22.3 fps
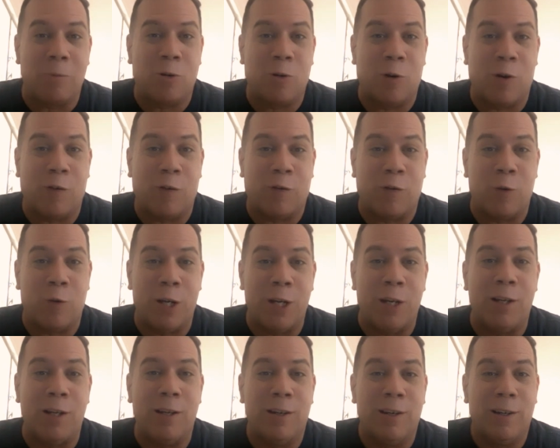So if
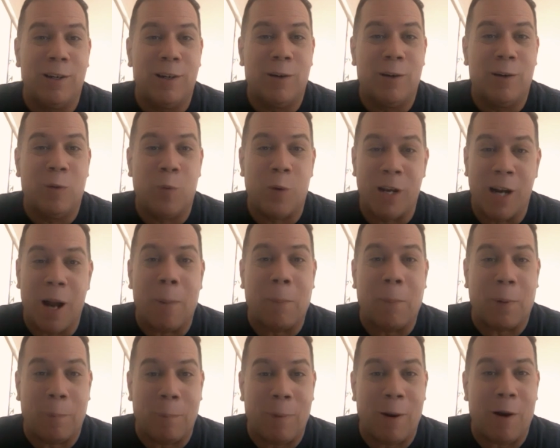we
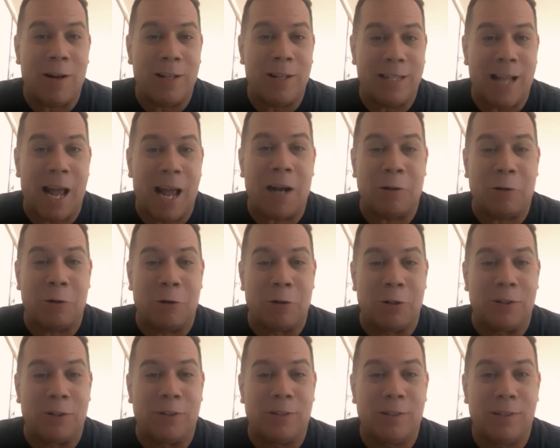not prepared as
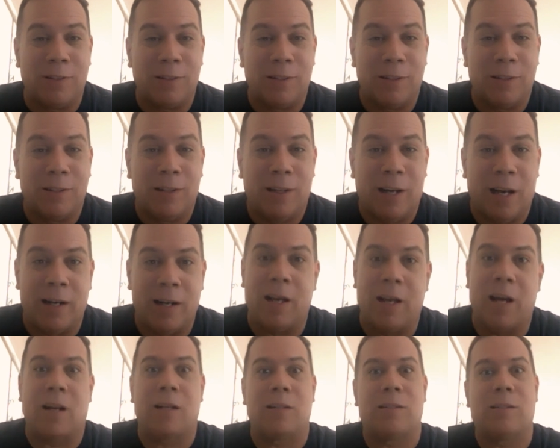actors and they
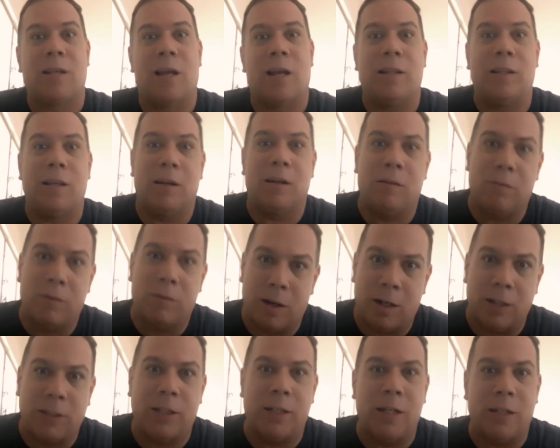gotta stand there
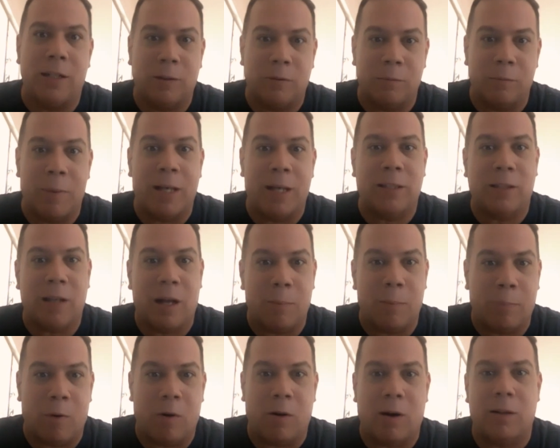watching us mess
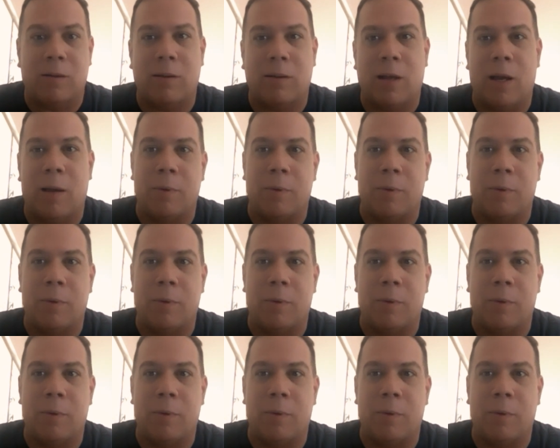up all the time